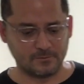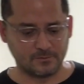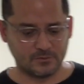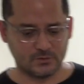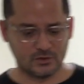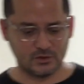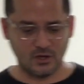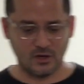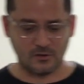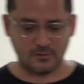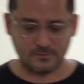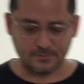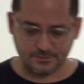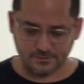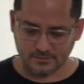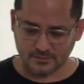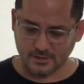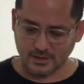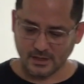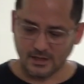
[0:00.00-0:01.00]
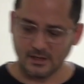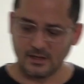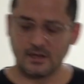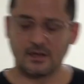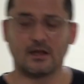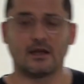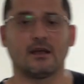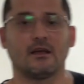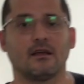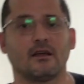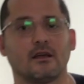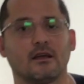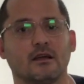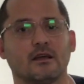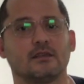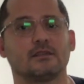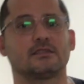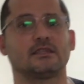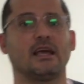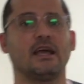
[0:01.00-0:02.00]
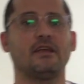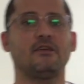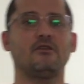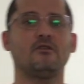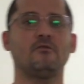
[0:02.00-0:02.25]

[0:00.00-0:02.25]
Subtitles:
So, say you